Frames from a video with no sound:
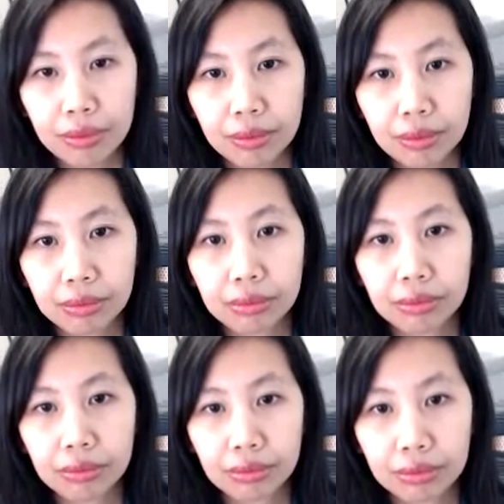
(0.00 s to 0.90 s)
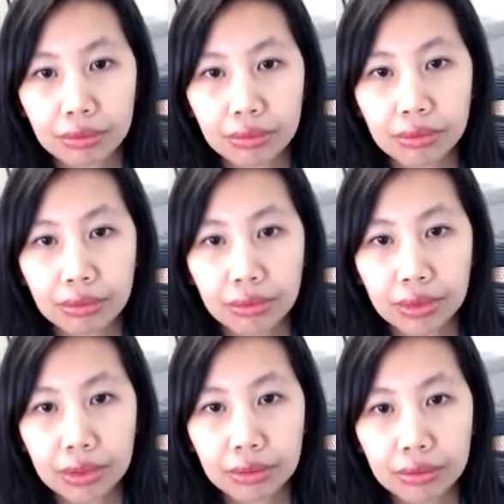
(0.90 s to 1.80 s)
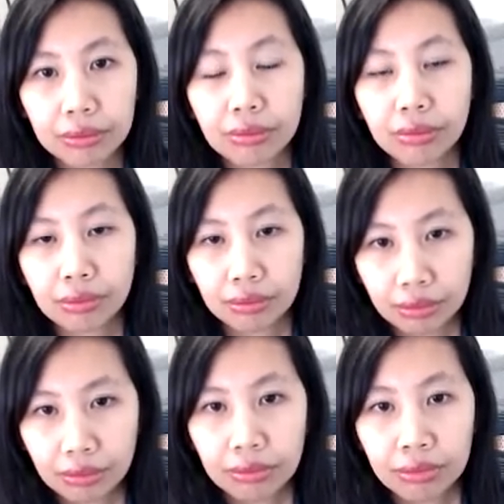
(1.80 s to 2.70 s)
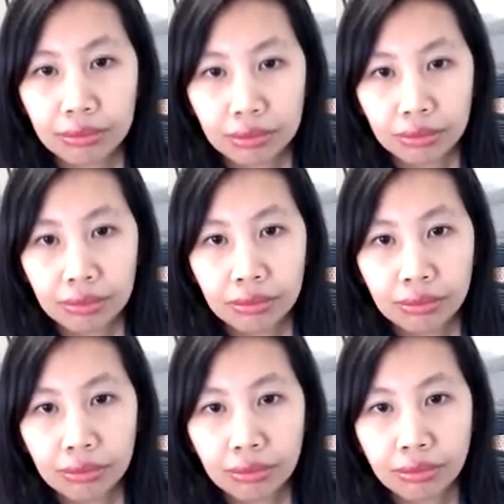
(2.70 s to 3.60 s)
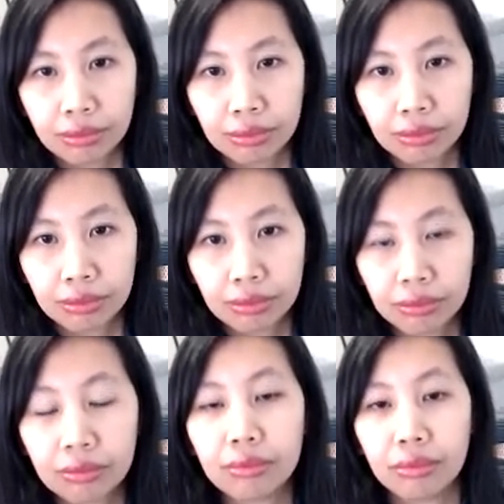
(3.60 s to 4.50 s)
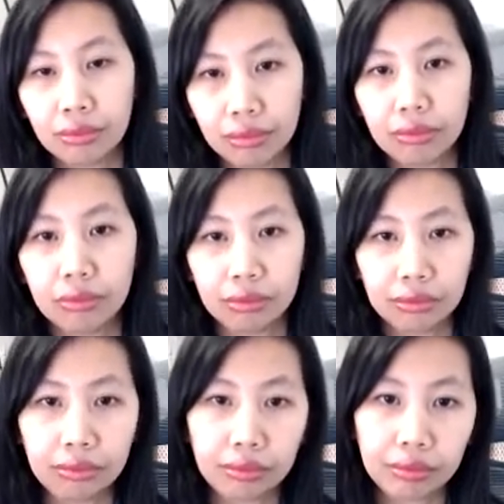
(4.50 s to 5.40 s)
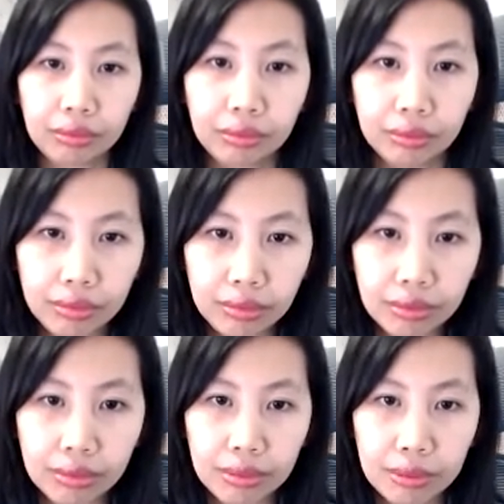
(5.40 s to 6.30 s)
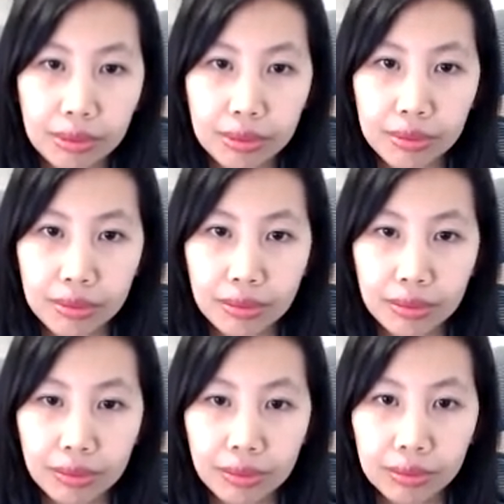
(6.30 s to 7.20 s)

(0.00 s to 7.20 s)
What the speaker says: The person shown says nothing.